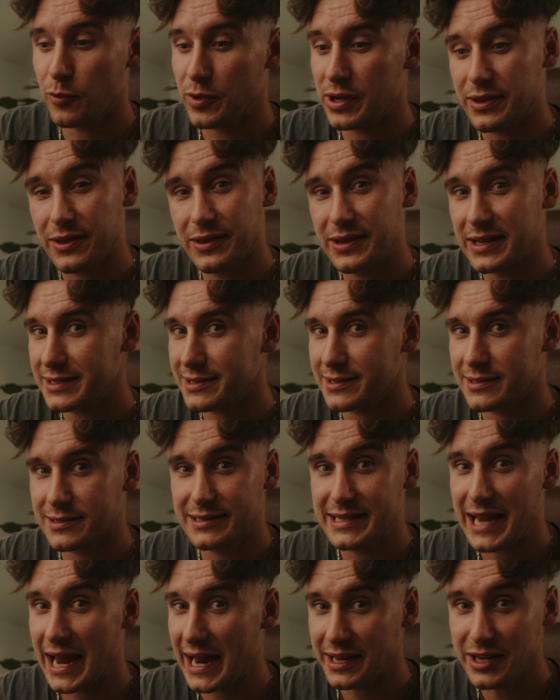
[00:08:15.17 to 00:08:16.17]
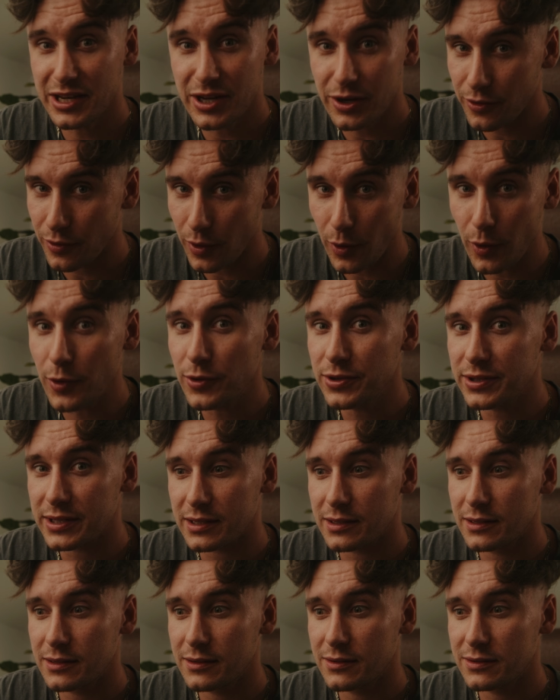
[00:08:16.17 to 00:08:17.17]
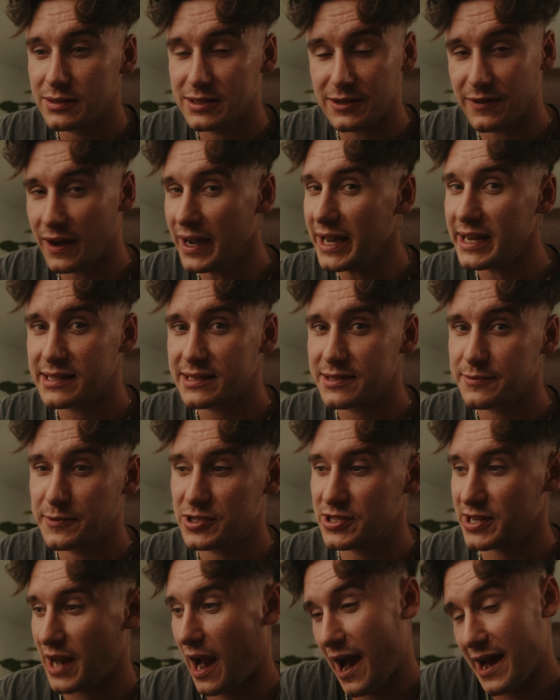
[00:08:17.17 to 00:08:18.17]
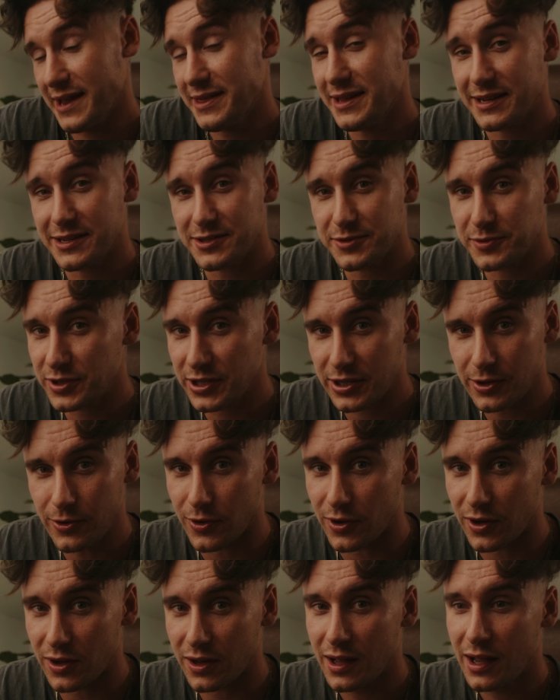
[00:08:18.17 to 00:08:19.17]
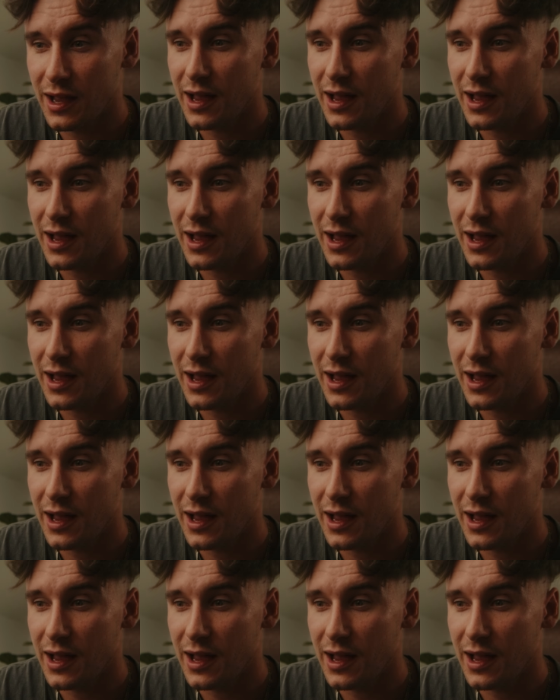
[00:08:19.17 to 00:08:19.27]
with this 10-year-old device, which I think is really cool.